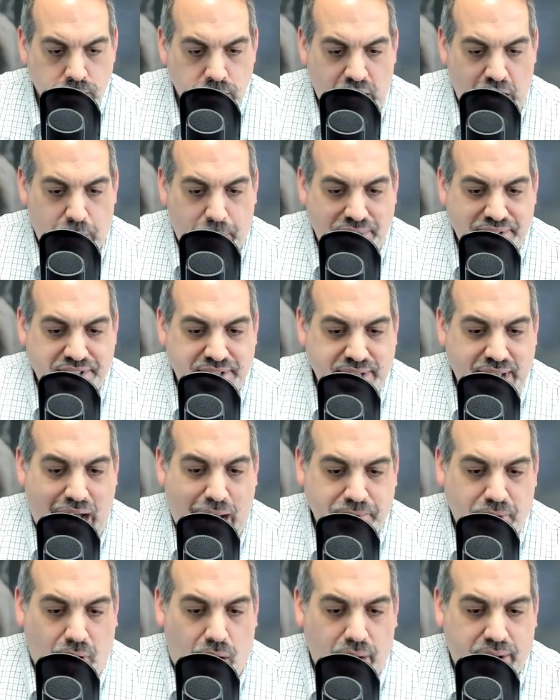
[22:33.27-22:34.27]
And we
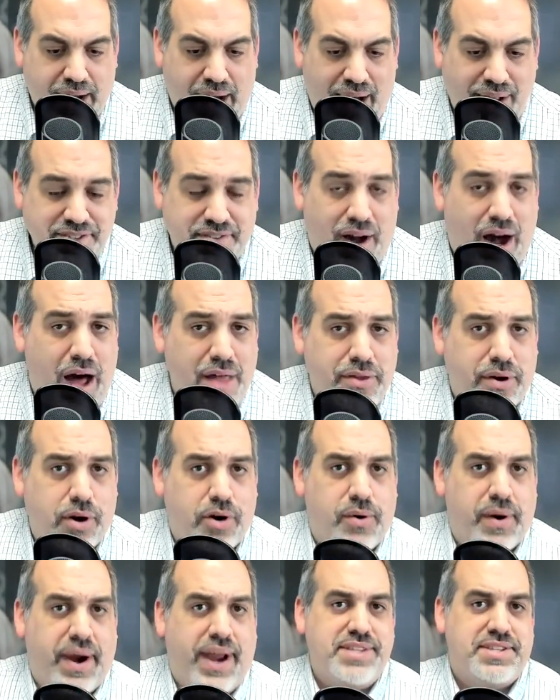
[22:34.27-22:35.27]
stopped all kinds of other
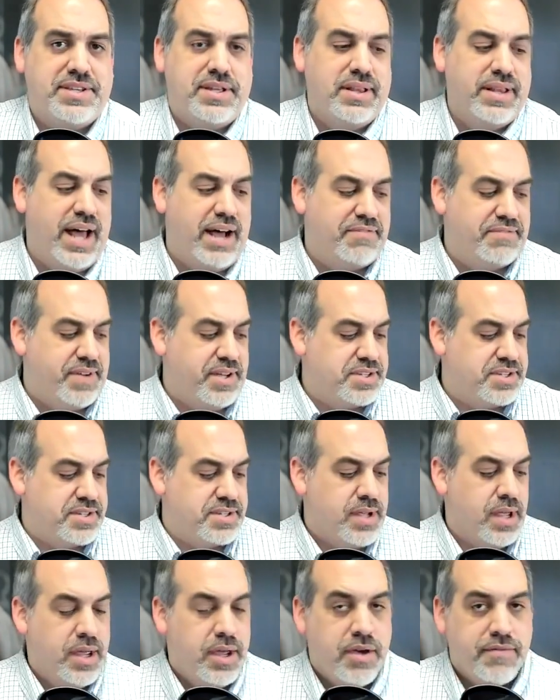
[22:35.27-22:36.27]
crazy
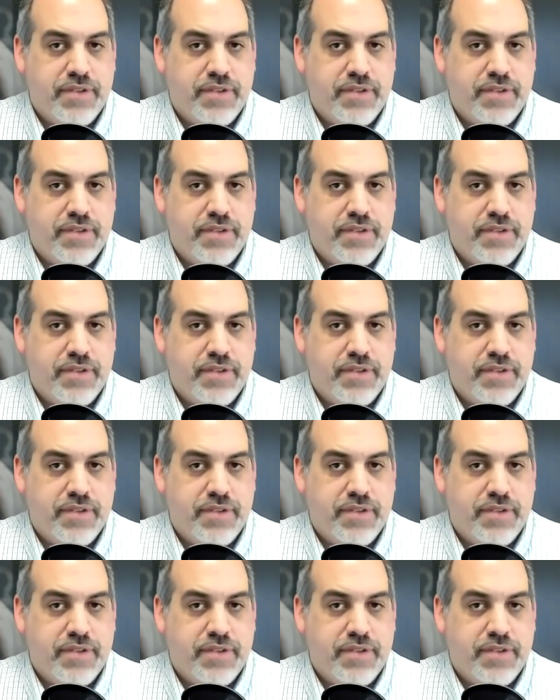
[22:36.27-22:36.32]
leftists